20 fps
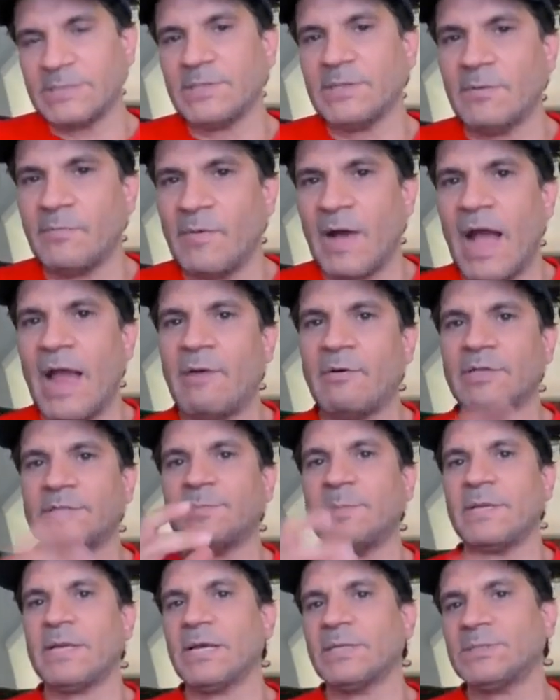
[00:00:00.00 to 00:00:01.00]
of the virus,
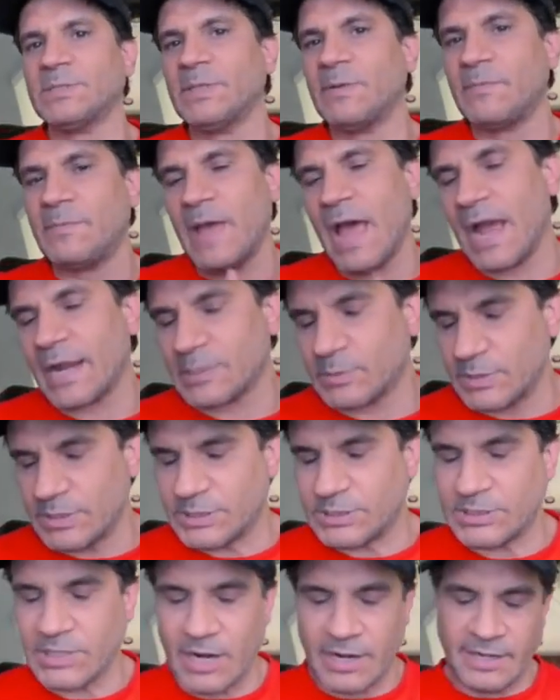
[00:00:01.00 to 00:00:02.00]
because of the factory
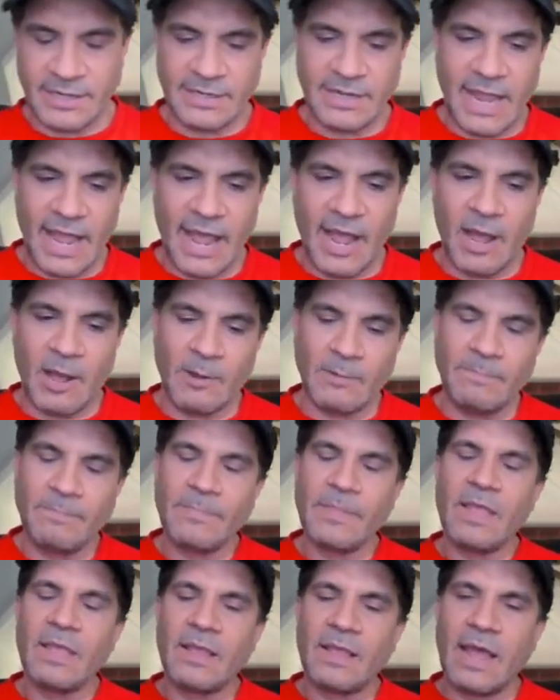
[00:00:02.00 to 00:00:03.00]
shutting down,
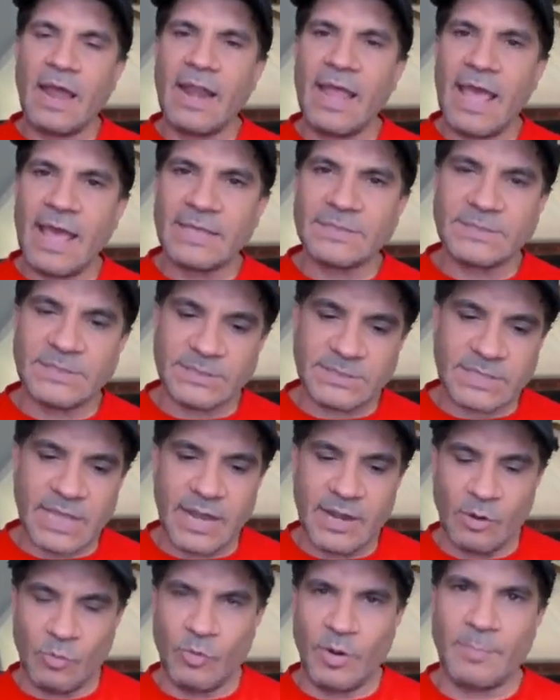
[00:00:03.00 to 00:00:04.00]
kind of has this
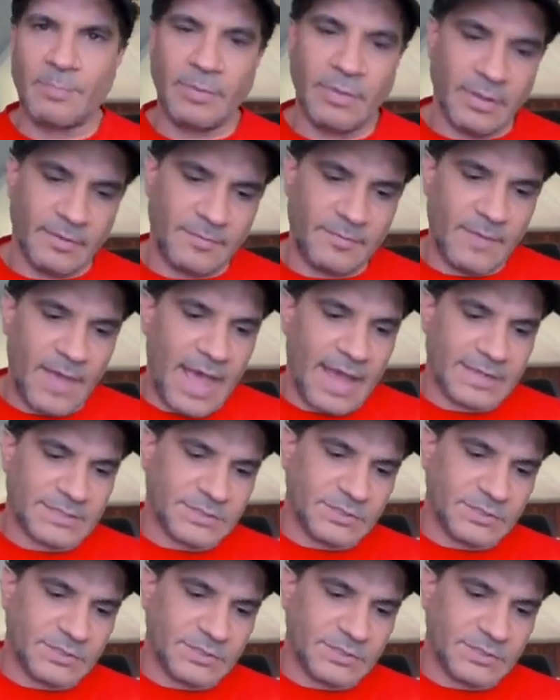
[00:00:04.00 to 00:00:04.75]
kind of ripple effect.